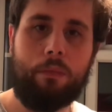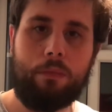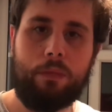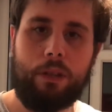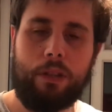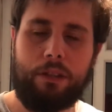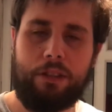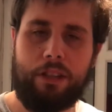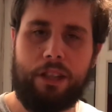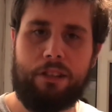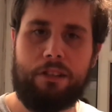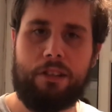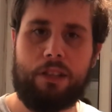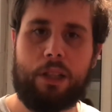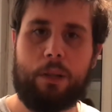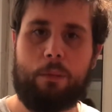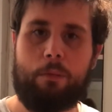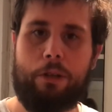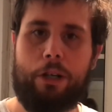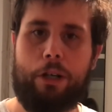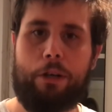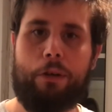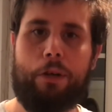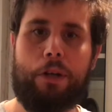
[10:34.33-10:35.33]
It tastes like a
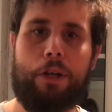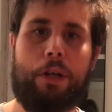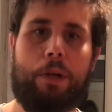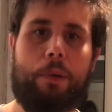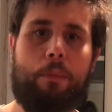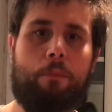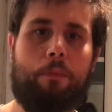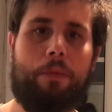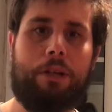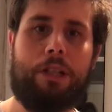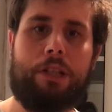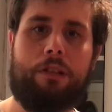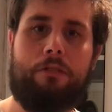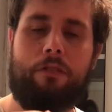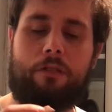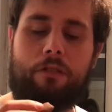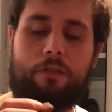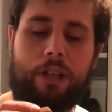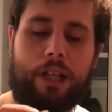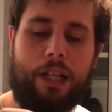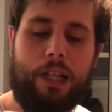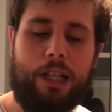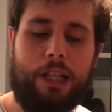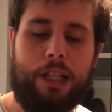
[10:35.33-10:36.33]
brownie, but just a
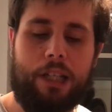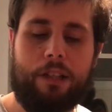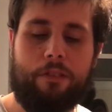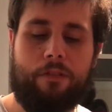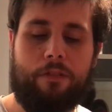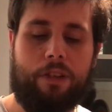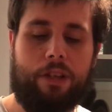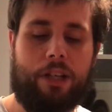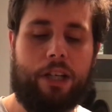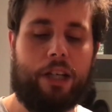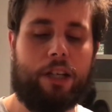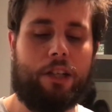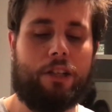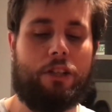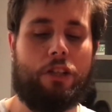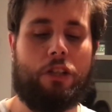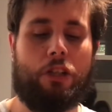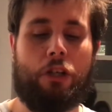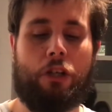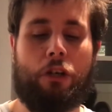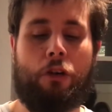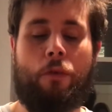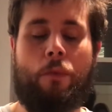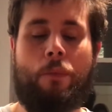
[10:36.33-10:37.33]
really different
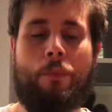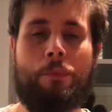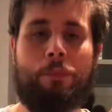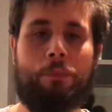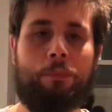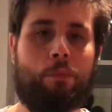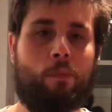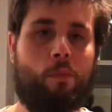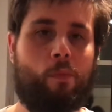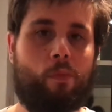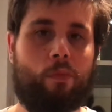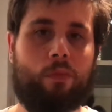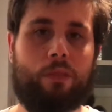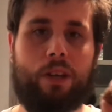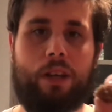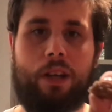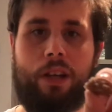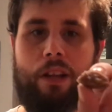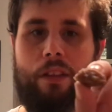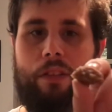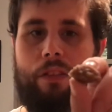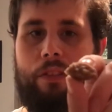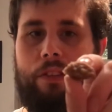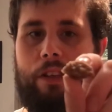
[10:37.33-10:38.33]
texture.
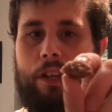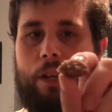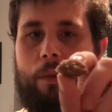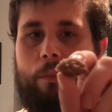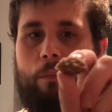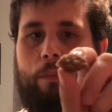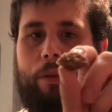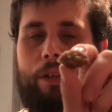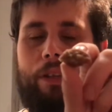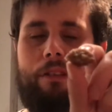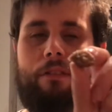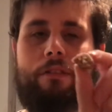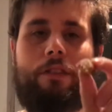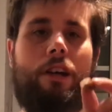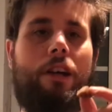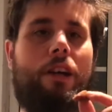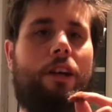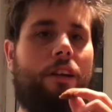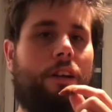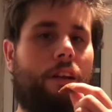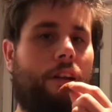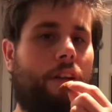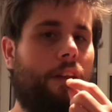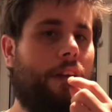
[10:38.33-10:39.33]
The bits of
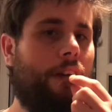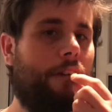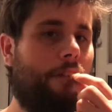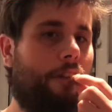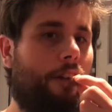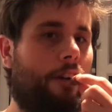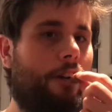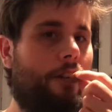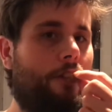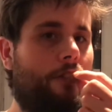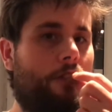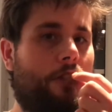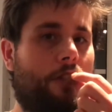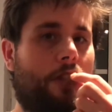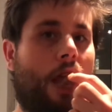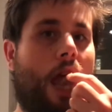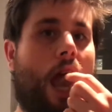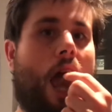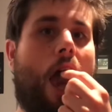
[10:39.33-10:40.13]
coconut there are nice.